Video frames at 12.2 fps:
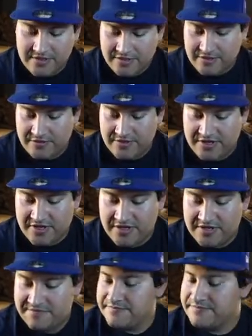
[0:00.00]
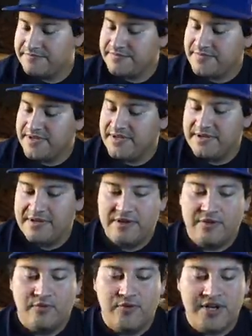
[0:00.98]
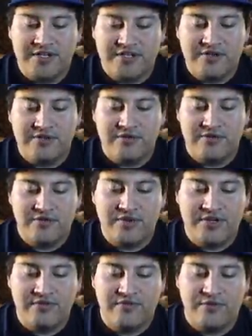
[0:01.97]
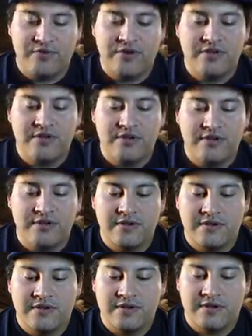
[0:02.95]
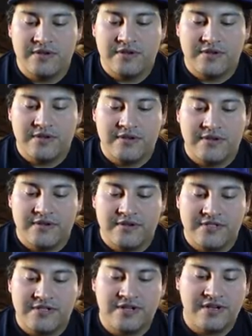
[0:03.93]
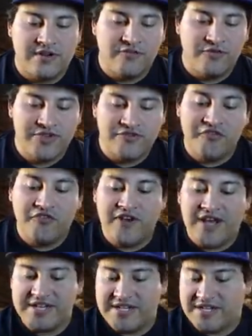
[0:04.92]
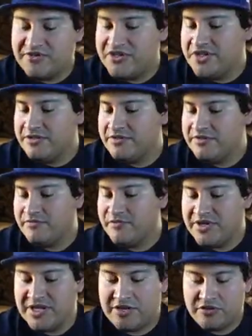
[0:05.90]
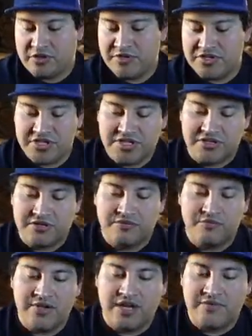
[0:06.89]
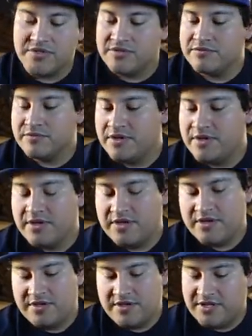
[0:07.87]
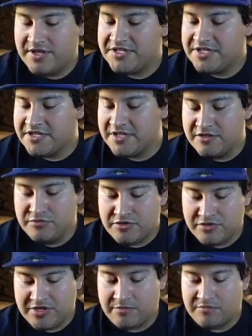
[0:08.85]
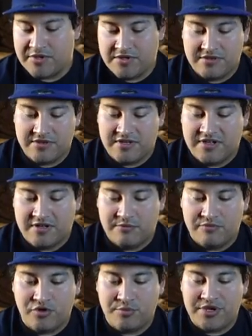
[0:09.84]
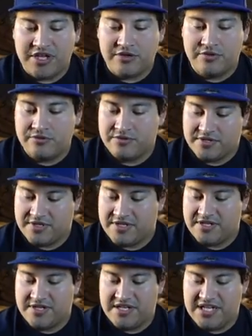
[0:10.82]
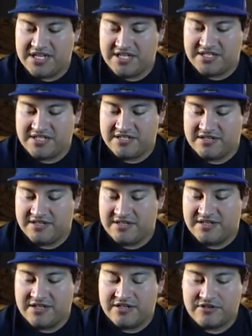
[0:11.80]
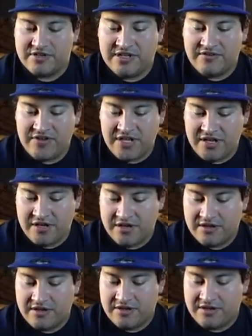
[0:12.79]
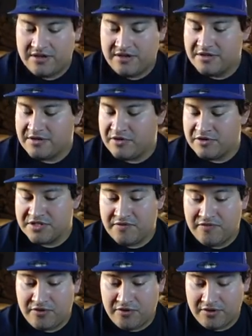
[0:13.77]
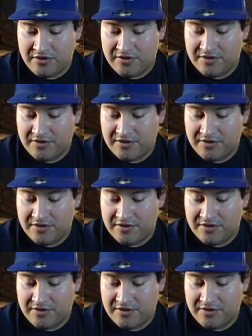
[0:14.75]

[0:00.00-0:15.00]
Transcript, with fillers: Code card. One, two, three, four. Starting off with Fighting Energy. We're going to get a Trapinch in here. We have to. It's a salute to him. More Peko. Nickits. Eevee. Glossy Floor.